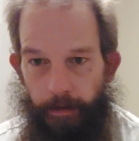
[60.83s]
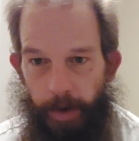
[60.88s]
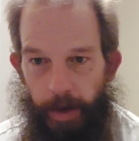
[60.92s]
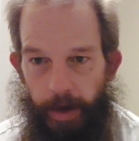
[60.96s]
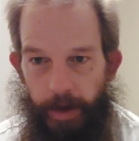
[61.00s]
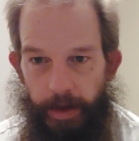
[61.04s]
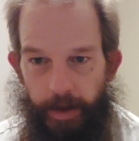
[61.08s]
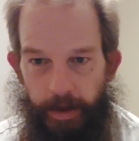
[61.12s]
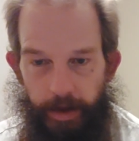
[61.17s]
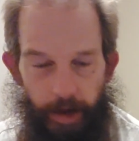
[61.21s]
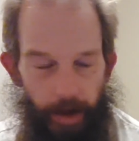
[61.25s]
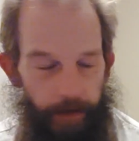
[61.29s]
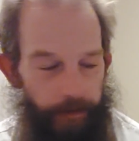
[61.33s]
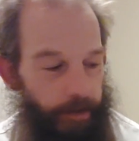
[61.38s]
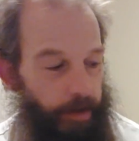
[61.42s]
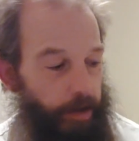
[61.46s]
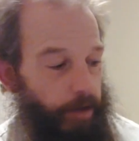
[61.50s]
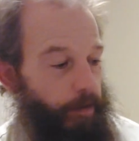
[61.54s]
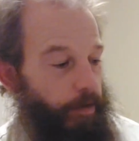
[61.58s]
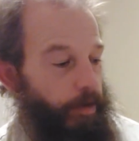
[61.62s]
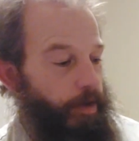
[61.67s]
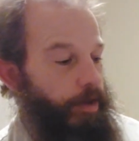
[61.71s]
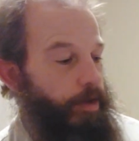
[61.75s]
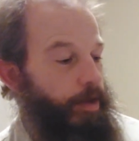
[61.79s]
being discovered.
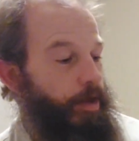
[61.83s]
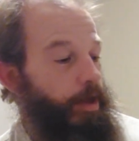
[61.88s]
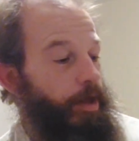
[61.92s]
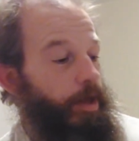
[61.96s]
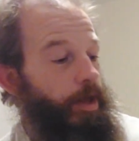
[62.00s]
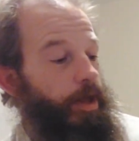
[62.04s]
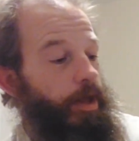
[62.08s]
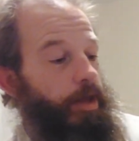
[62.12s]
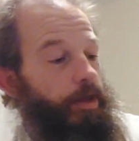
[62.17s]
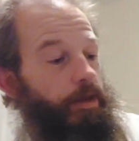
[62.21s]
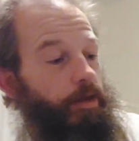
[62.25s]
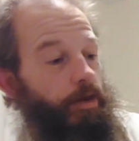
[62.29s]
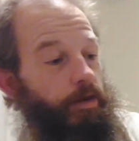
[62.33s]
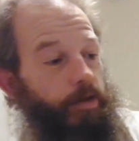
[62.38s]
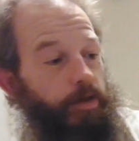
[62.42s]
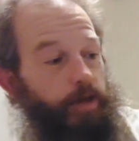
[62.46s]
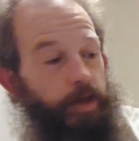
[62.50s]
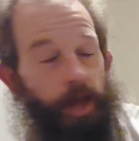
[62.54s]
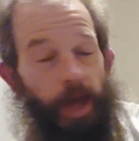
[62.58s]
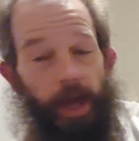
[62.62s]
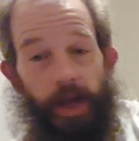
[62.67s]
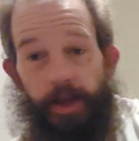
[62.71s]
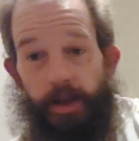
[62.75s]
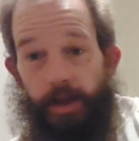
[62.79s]
It was Dr.
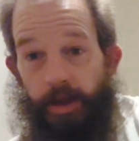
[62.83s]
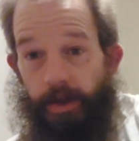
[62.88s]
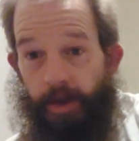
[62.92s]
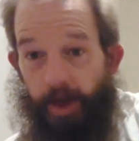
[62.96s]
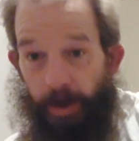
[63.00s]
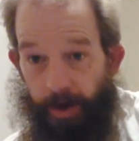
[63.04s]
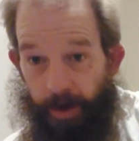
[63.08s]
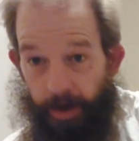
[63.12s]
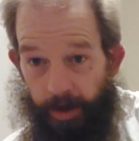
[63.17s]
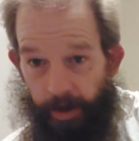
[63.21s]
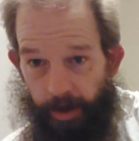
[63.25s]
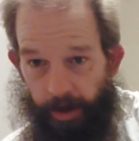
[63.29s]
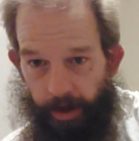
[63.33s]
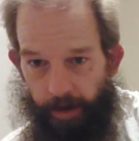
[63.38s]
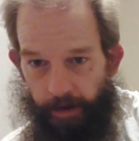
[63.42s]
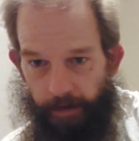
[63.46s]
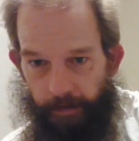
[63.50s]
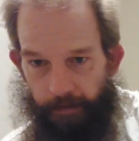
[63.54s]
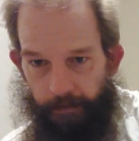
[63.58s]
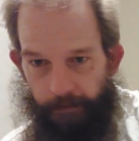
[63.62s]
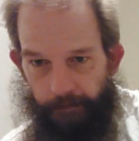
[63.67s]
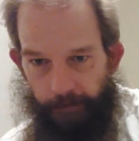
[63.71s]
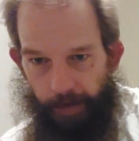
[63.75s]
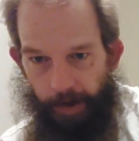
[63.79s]
Katie Tucker that
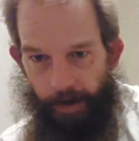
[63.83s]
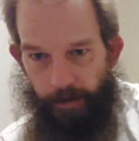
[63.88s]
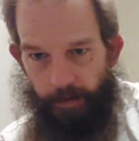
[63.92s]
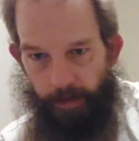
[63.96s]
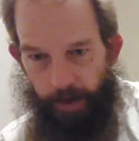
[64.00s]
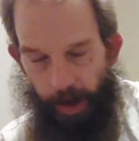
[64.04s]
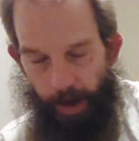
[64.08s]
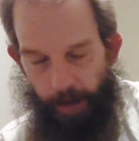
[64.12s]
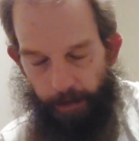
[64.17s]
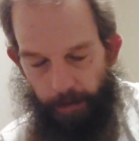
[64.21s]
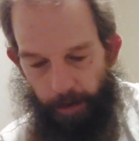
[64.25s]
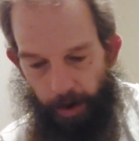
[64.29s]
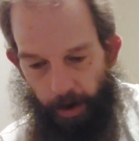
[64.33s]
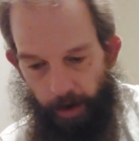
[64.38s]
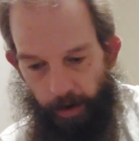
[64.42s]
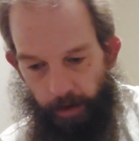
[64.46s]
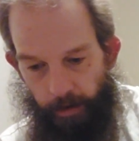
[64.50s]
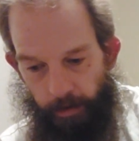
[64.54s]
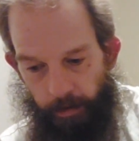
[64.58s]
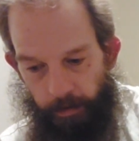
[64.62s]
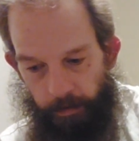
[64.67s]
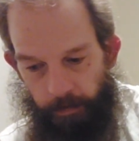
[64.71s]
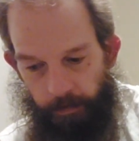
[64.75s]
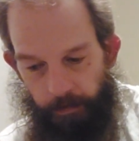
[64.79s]
found that
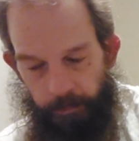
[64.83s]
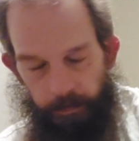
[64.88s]
bone.